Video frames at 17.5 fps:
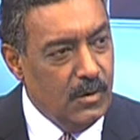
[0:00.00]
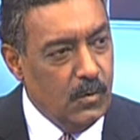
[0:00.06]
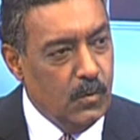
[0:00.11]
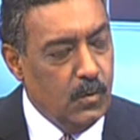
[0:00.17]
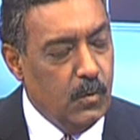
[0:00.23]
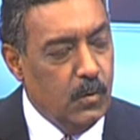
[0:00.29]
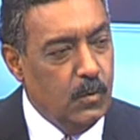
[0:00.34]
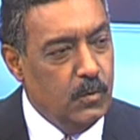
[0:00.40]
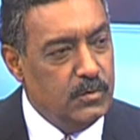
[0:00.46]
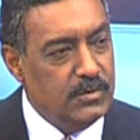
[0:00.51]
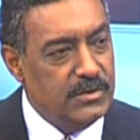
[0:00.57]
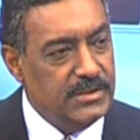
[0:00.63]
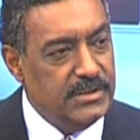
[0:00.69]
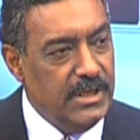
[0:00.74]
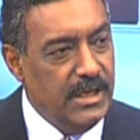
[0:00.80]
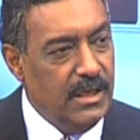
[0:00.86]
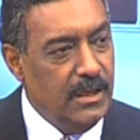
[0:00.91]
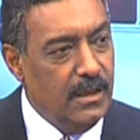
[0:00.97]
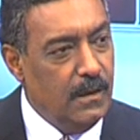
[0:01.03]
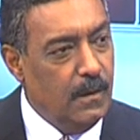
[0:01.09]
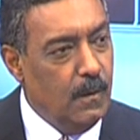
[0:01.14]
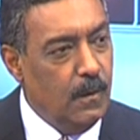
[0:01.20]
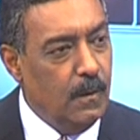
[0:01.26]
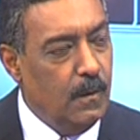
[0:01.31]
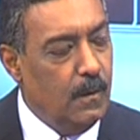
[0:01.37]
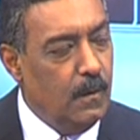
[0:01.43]
who stay
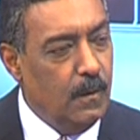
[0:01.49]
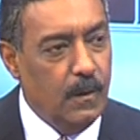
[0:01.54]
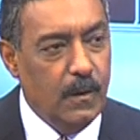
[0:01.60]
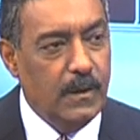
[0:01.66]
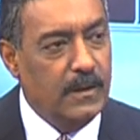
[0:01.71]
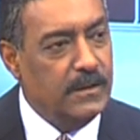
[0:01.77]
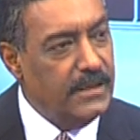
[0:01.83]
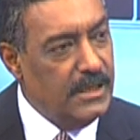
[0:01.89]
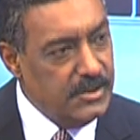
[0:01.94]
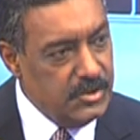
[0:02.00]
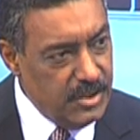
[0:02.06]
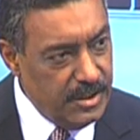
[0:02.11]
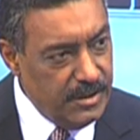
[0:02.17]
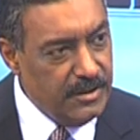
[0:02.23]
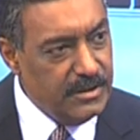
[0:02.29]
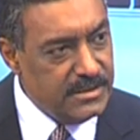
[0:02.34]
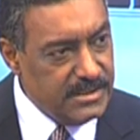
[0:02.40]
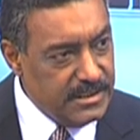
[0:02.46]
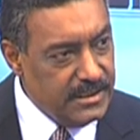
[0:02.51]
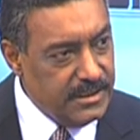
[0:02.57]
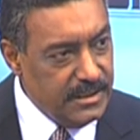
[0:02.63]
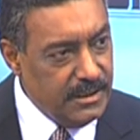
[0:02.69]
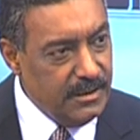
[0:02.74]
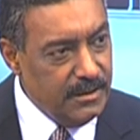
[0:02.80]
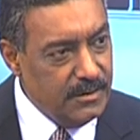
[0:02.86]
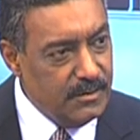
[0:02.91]
in that general
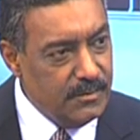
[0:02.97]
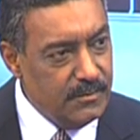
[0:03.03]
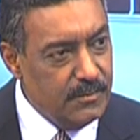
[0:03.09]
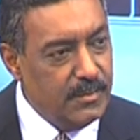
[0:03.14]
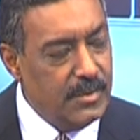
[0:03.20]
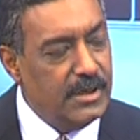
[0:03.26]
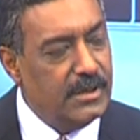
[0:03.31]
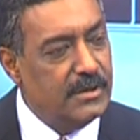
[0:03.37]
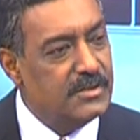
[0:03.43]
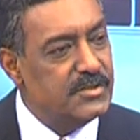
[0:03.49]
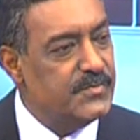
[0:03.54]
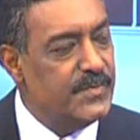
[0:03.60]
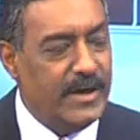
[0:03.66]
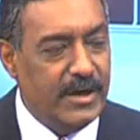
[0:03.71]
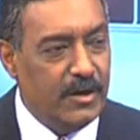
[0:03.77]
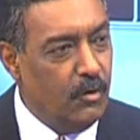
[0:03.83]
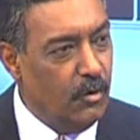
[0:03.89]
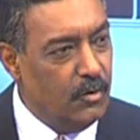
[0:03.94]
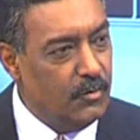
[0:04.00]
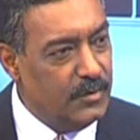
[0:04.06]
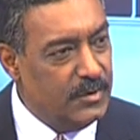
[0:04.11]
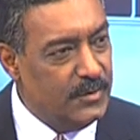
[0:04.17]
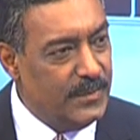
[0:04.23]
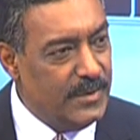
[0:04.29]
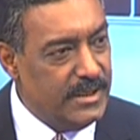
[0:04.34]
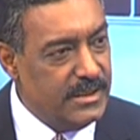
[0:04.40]
city but spread all over
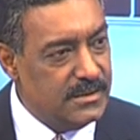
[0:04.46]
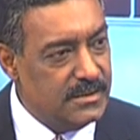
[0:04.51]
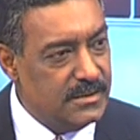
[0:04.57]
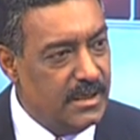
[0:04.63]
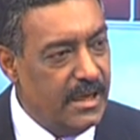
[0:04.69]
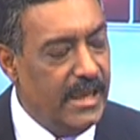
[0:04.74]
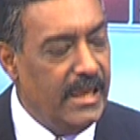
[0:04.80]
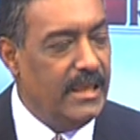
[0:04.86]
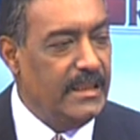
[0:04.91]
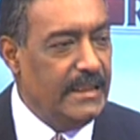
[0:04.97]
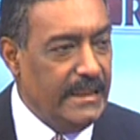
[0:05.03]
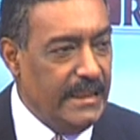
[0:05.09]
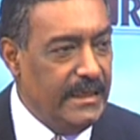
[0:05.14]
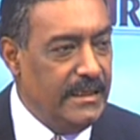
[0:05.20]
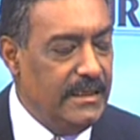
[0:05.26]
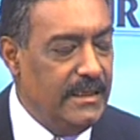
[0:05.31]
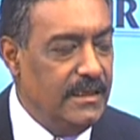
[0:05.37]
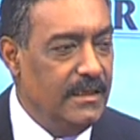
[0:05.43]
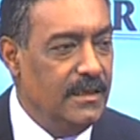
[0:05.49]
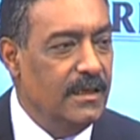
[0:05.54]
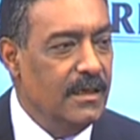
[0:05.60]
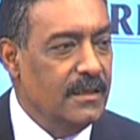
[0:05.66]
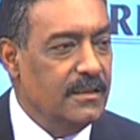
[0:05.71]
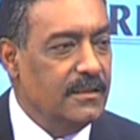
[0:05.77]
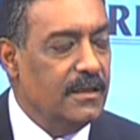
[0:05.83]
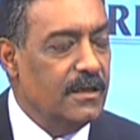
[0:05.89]
the place, i.e.
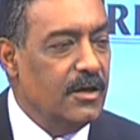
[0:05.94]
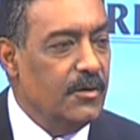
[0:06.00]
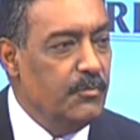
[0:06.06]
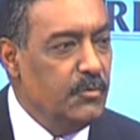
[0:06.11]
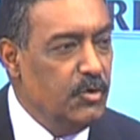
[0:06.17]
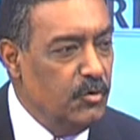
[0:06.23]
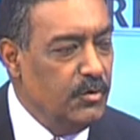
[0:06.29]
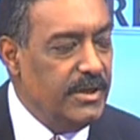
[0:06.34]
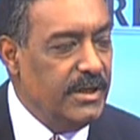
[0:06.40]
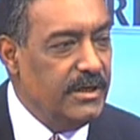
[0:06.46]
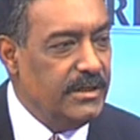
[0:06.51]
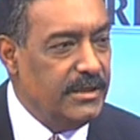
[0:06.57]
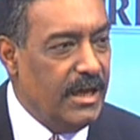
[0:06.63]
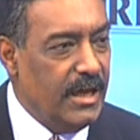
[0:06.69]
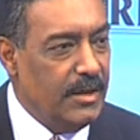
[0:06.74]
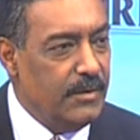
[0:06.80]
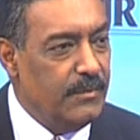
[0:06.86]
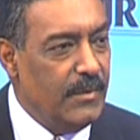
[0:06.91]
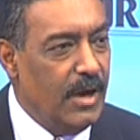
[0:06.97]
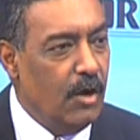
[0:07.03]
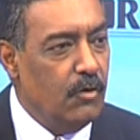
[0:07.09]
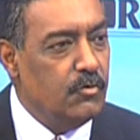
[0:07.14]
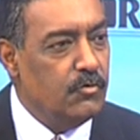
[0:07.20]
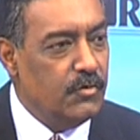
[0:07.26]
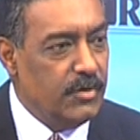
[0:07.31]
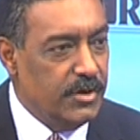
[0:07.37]
the commuting time, how
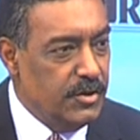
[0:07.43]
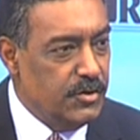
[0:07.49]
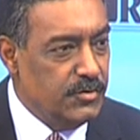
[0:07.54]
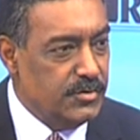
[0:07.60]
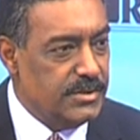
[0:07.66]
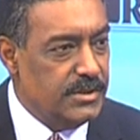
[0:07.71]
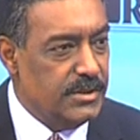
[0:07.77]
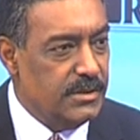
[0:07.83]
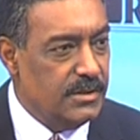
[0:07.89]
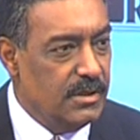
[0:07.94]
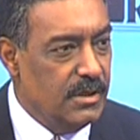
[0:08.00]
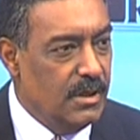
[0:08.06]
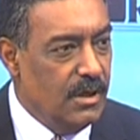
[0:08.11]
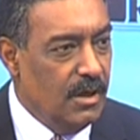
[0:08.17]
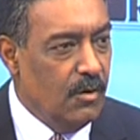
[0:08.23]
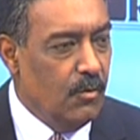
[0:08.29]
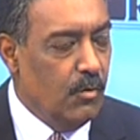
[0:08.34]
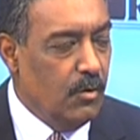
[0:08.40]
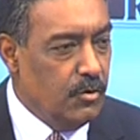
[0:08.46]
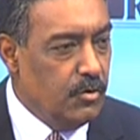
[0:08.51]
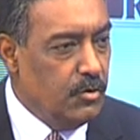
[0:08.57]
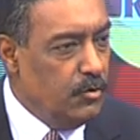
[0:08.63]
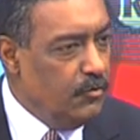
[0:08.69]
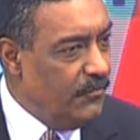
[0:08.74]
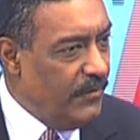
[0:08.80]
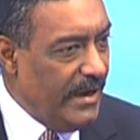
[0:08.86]
to reduce it. Do
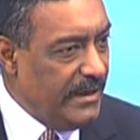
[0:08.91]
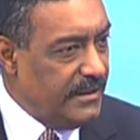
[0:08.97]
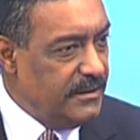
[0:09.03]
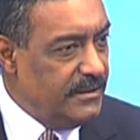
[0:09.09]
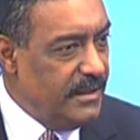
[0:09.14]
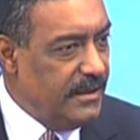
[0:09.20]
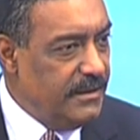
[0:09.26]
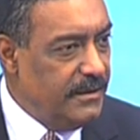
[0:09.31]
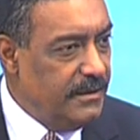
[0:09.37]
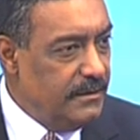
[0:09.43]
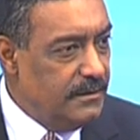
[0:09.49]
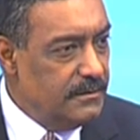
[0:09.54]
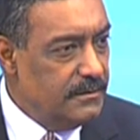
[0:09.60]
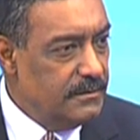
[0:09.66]
you factor that in?